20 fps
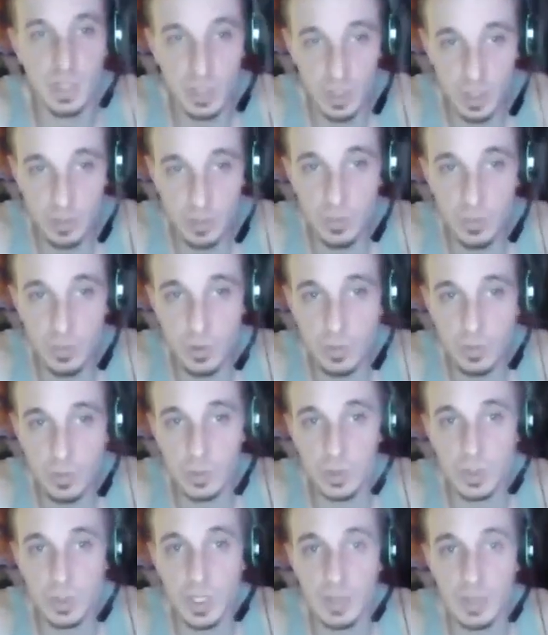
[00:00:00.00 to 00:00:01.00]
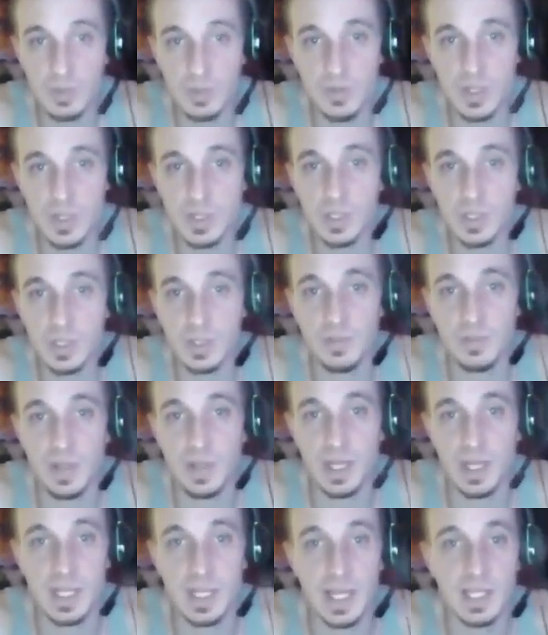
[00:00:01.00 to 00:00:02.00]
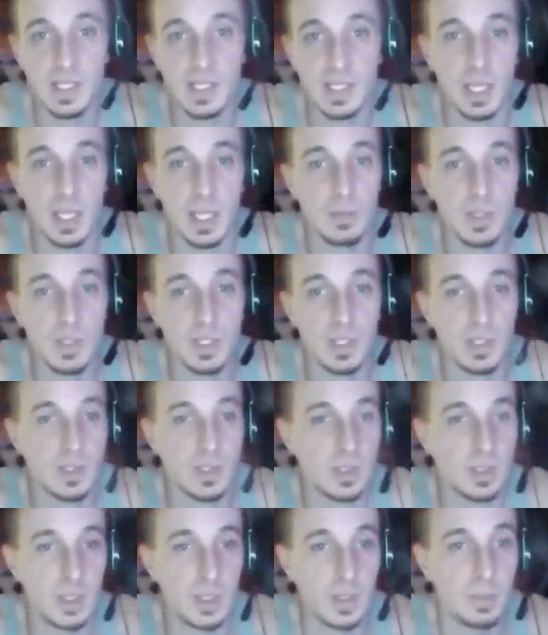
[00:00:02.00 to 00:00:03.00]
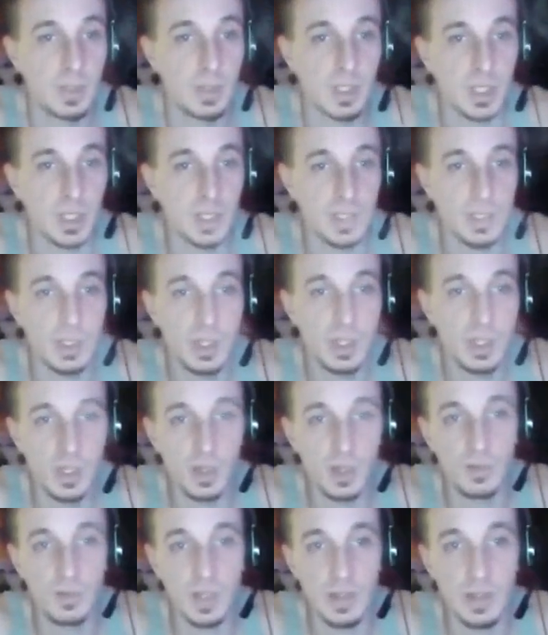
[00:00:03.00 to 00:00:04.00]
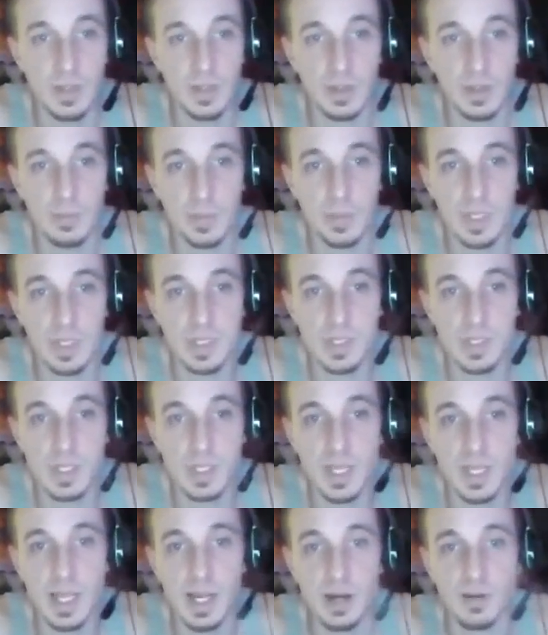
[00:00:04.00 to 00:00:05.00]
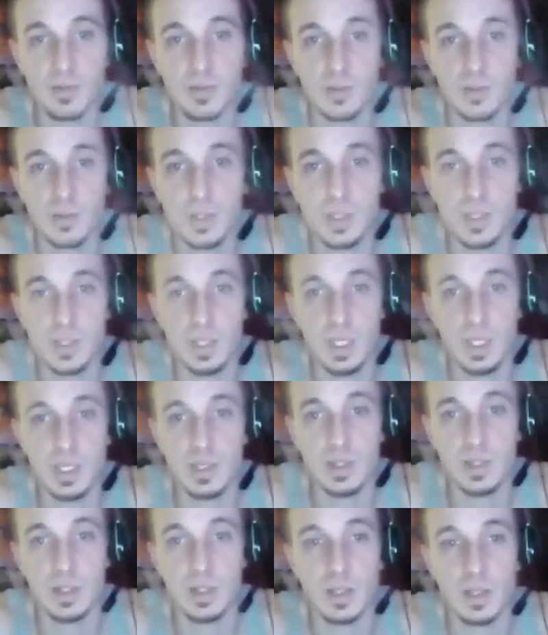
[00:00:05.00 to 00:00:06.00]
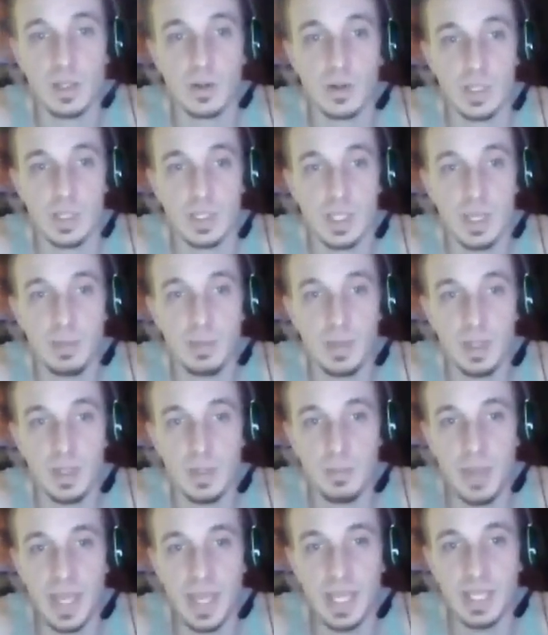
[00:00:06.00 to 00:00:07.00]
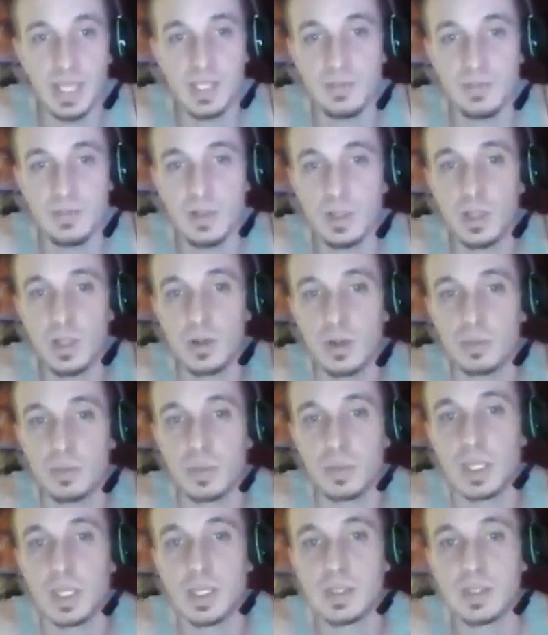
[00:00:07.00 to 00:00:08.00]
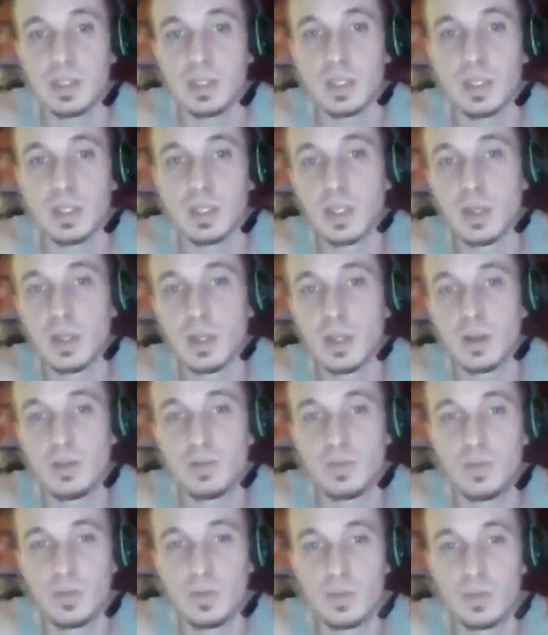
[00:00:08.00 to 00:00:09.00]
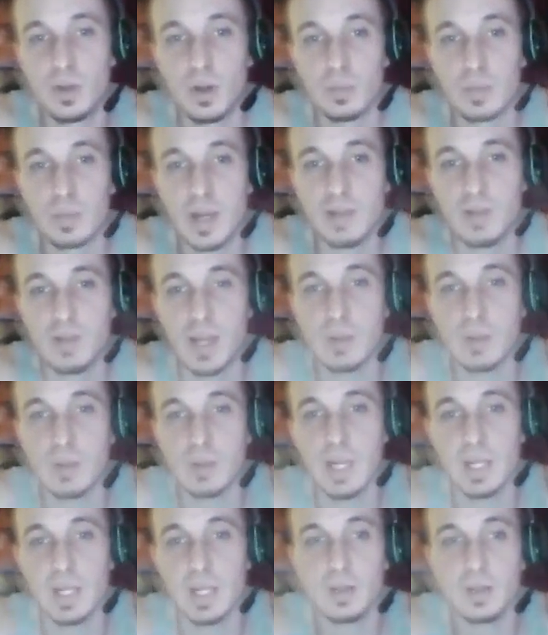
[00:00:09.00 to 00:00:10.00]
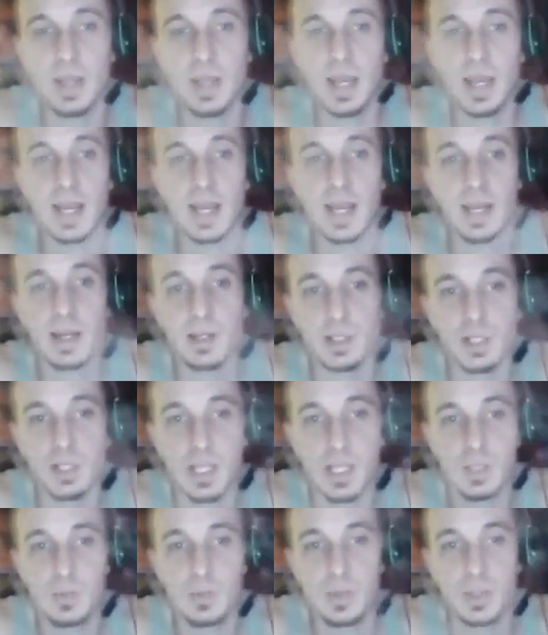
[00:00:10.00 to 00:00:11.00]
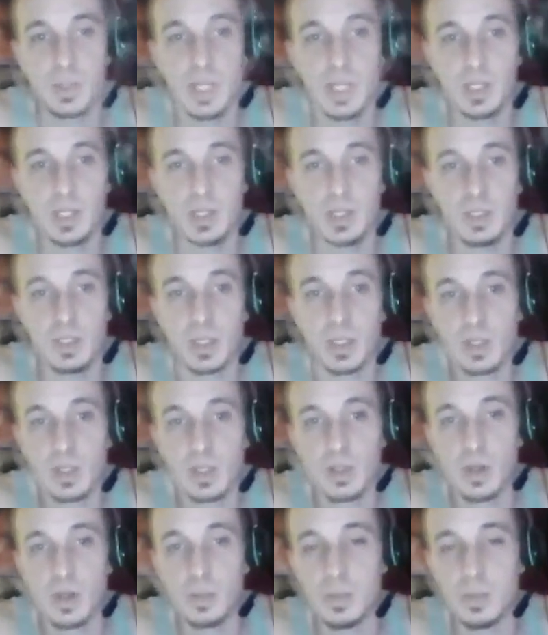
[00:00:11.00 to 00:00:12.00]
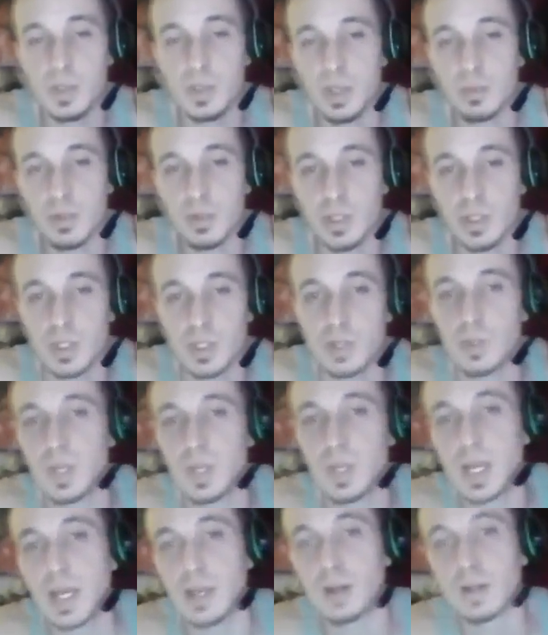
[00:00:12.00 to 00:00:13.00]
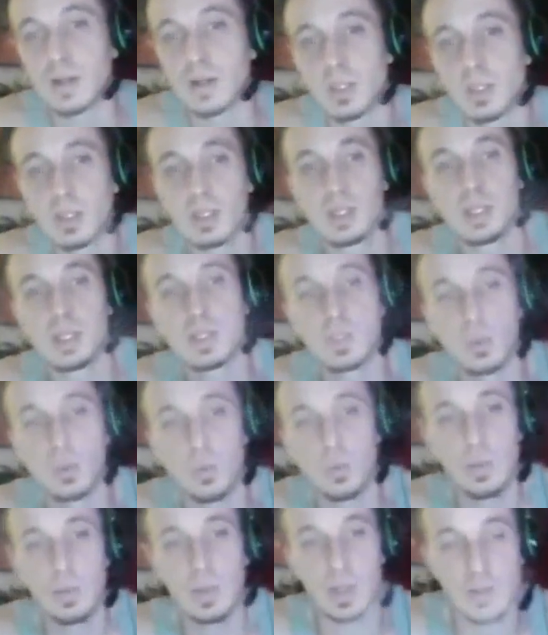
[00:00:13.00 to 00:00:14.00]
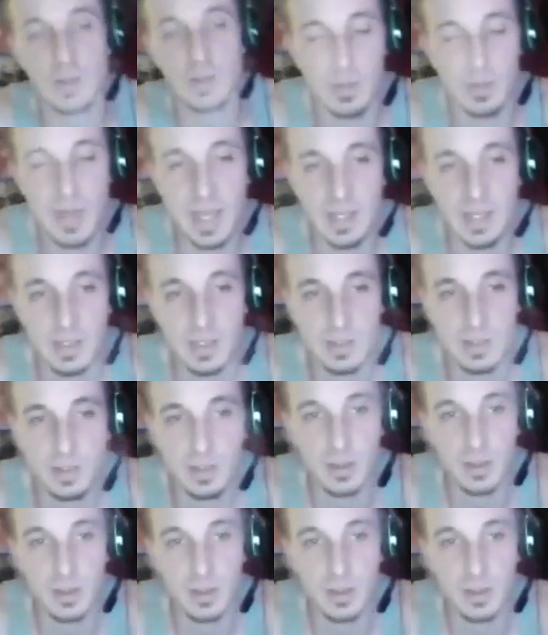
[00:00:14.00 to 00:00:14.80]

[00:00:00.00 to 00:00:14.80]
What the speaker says: abnormal dreams, visions, and fantastic imagings of limning, but is in the higher forces against the lower, escaping the pains of the lower planes by vibrating on the higher. Transmutation, not presumptuous denial, is the weapon of the master.